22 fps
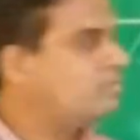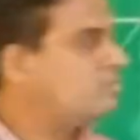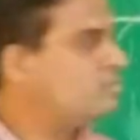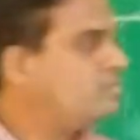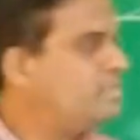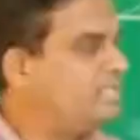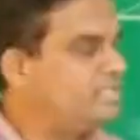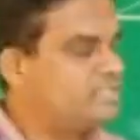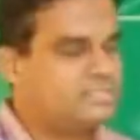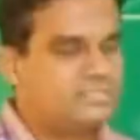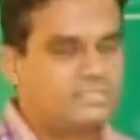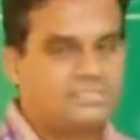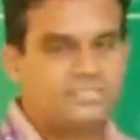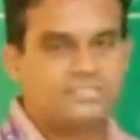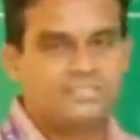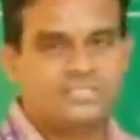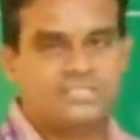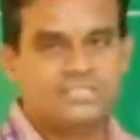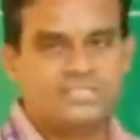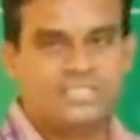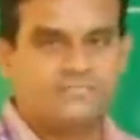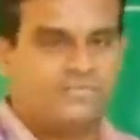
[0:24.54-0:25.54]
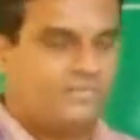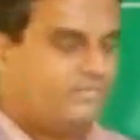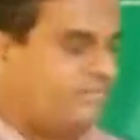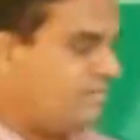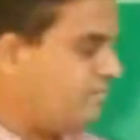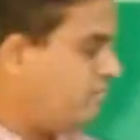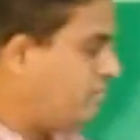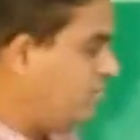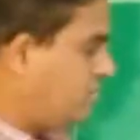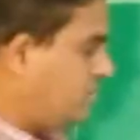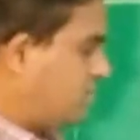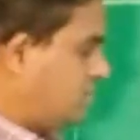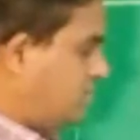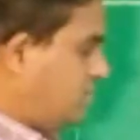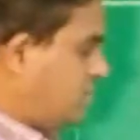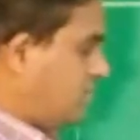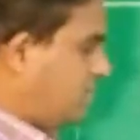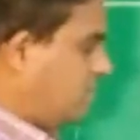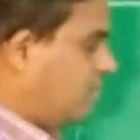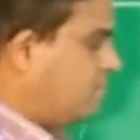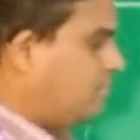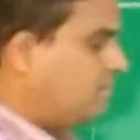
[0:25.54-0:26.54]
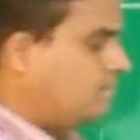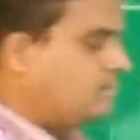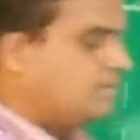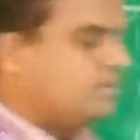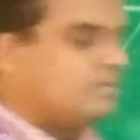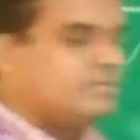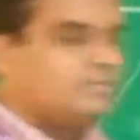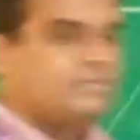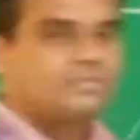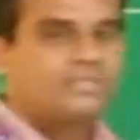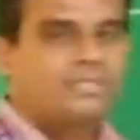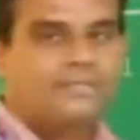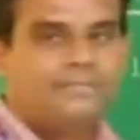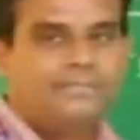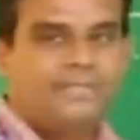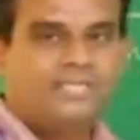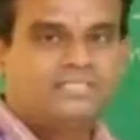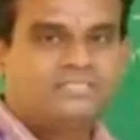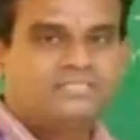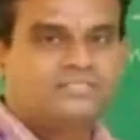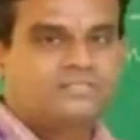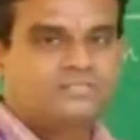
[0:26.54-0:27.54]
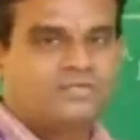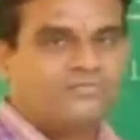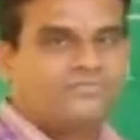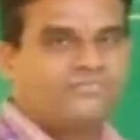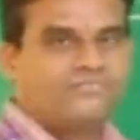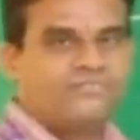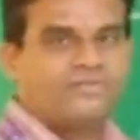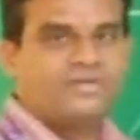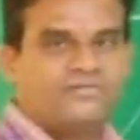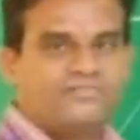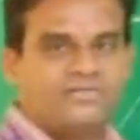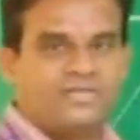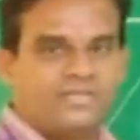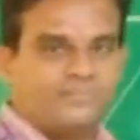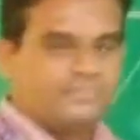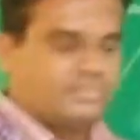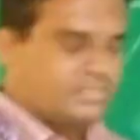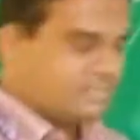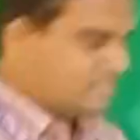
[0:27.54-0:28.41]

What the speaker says: today's discussion we will focus on the basics of fibers,